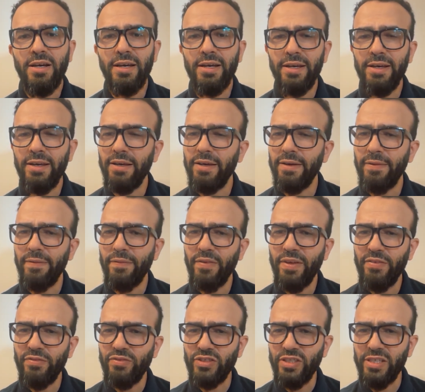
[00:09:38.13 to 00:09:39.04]

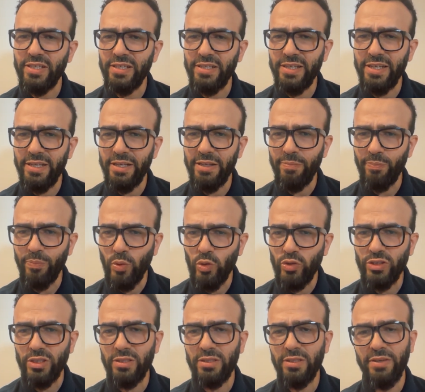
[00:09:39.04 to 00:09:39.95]
if there any
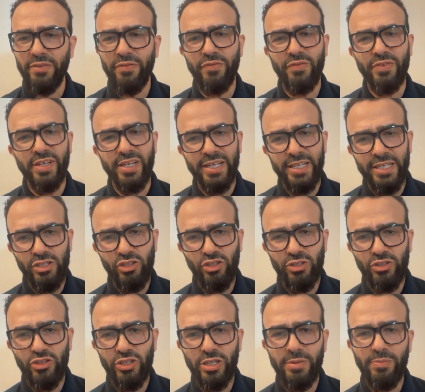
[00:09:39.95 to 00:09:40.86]
positive
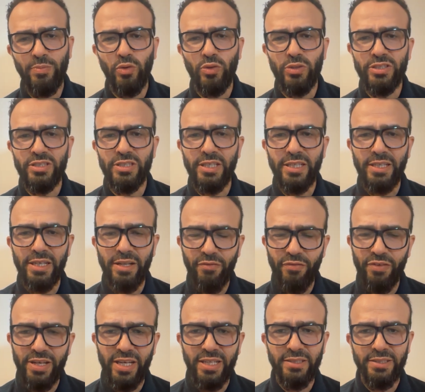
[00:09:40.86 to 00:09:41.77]
relationship or
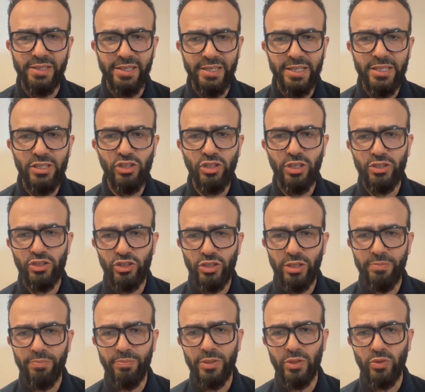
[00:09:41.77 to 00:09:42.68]
significant
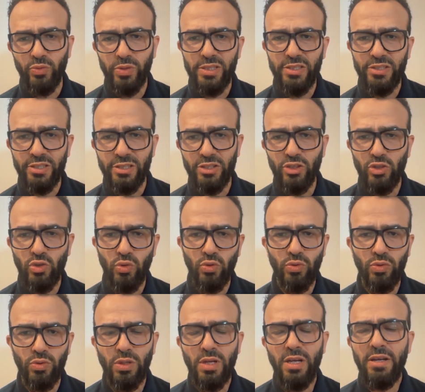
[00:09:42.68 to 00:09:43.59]
relationship between these
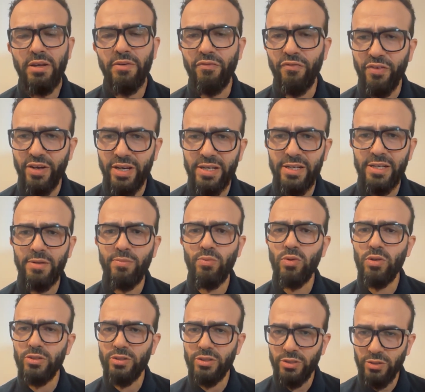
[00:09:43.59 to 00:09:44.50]
two
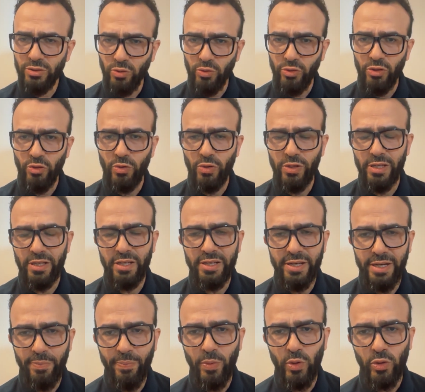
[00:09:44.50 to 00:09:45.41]
variables, so you
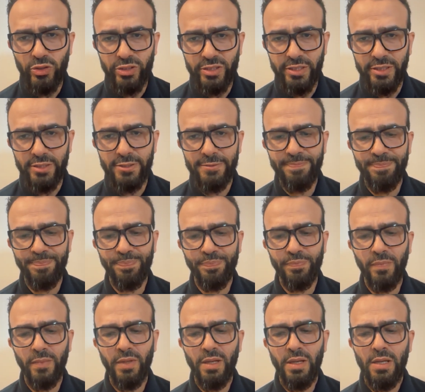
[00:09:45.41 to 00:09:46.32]
report it.
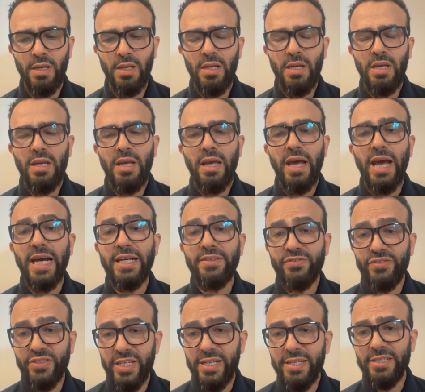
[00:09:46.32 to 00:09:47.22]

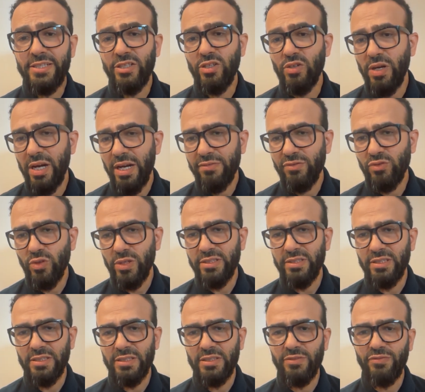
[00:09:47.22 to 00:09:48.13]
And then you have to
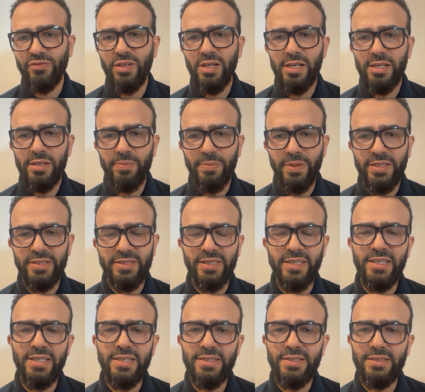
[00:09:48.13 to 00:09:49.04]
identify by
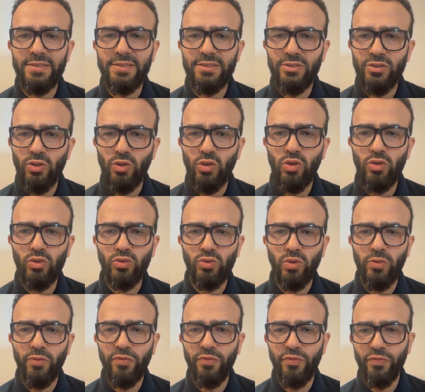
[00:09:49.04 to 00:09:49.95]
the end sort
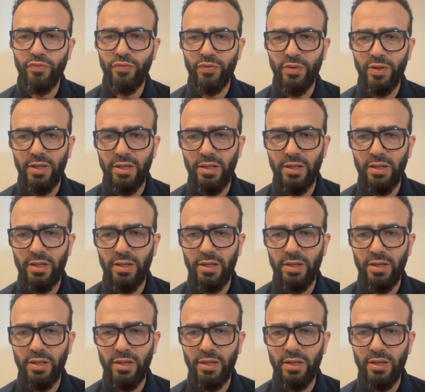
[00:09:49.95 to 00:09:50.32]
of